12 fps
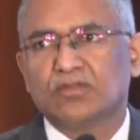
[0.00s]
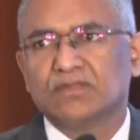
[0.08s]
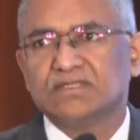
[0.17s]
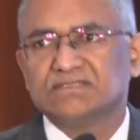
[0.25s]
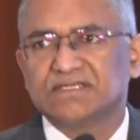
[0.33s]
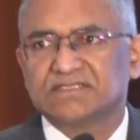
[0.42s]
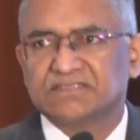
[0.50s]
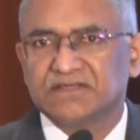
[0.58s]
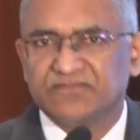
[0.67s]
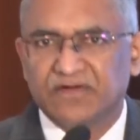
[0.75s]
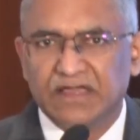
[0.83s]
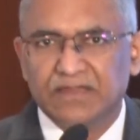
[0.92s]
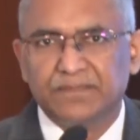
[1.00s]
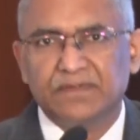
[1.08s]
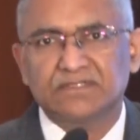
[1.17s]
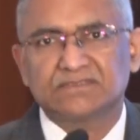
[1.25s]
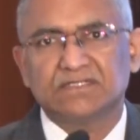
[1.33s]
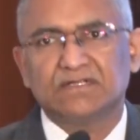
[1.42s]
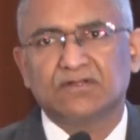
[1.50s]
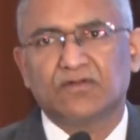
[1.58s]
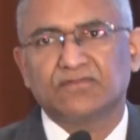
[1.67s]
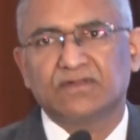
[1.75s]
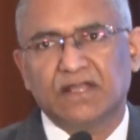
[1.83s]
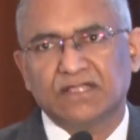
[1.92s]
than 65%
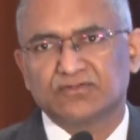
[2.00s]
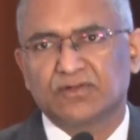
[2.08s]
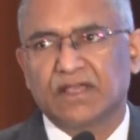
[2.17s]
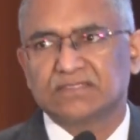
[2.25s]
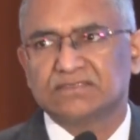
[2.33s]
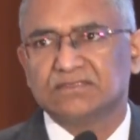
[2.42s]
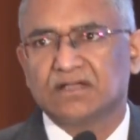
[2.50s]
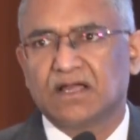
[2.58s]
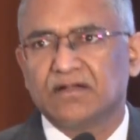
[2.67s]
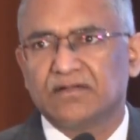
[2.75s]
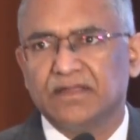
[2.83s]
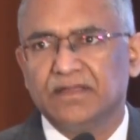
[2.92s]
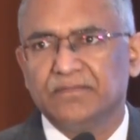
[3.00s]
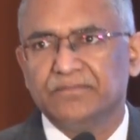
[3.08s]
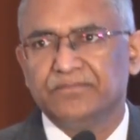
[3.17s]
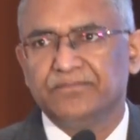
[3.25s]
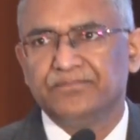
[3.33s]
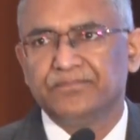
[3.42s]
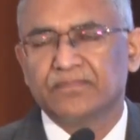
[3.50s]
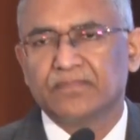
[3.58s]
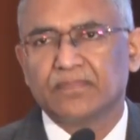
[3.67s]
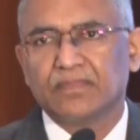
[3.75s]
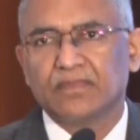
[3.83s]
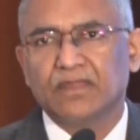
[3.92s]
of the natural gas in the country,
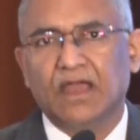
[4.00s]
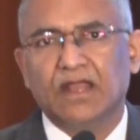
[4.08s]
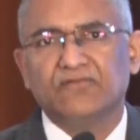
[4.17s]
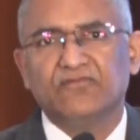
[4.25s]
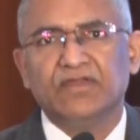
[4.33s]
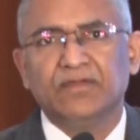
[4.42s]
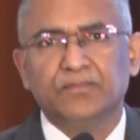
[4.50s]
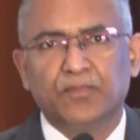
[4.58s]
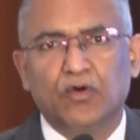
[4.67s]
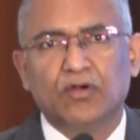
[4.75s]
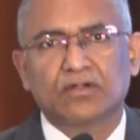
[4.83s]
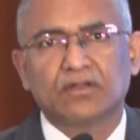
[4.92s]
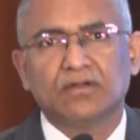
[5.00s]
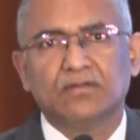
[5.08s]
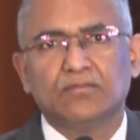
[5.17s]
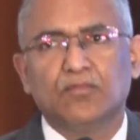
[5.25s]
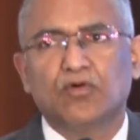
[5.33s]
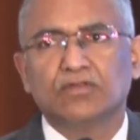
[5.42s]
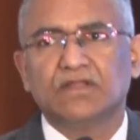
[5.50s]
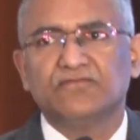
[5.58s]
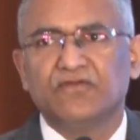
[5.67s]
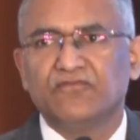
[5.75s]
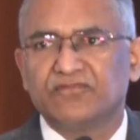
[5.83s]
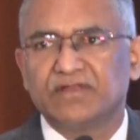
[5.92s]
and we import more than
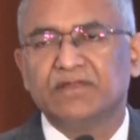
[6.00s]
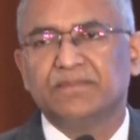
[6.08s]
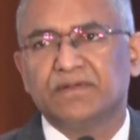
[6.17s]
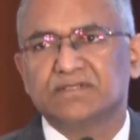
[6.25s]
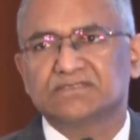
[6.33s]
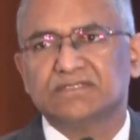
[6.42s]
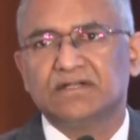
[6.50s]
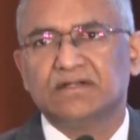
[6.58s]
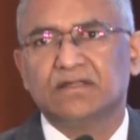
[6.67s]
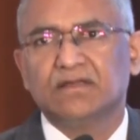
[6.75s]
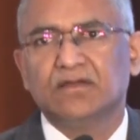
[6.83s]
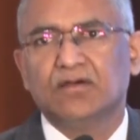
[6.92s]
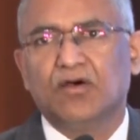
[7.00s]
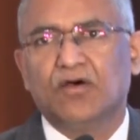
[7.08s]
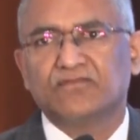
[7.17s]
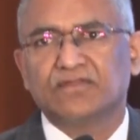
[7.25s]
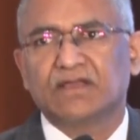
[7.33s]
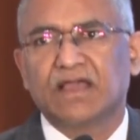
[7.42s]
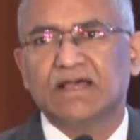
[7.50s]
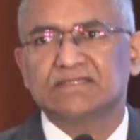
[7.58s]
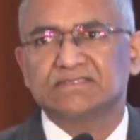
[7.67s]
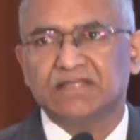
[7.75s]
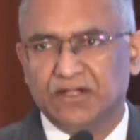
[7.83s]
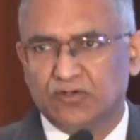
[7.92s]
50% of the
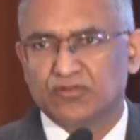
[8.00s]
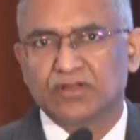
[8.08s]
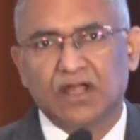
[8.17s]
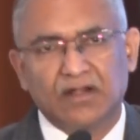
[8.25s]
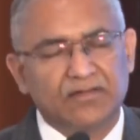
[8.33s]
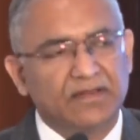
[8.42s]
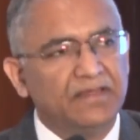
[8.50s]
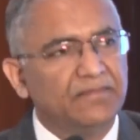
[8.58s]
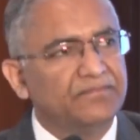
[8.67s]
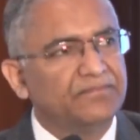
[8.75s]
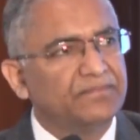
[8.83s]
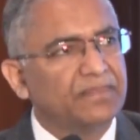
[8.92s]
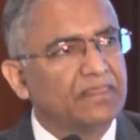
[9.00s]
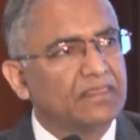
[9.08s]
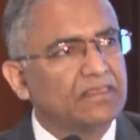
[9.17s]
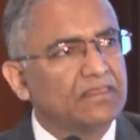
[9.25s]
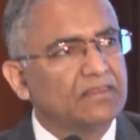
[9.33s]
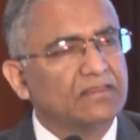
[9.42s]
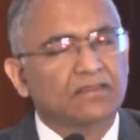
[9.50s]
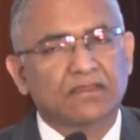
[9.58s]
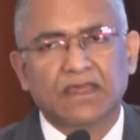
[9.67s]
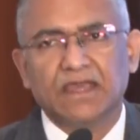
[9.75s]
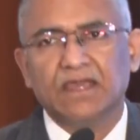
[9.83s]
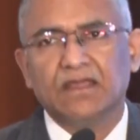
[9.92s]
gas into the country.
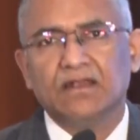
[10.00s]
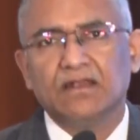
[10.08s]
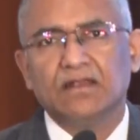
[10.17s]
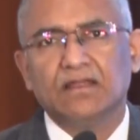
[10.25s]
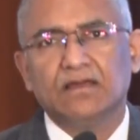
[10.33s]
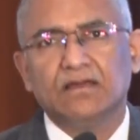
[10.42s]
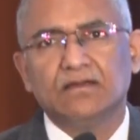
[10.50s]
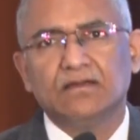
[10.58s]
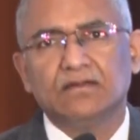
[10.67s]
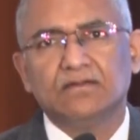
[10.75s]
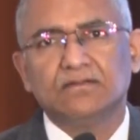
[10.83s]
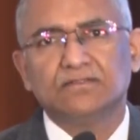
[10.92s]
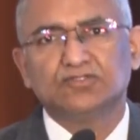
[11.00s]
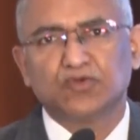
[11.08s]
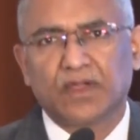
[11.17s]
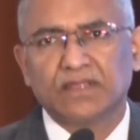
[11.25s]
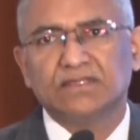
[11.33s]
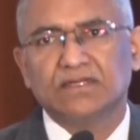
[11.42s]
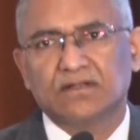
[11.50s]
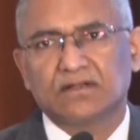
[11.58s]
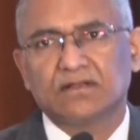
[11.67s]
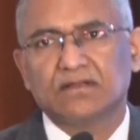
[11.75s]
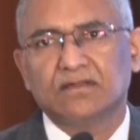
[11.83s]
GAIL, together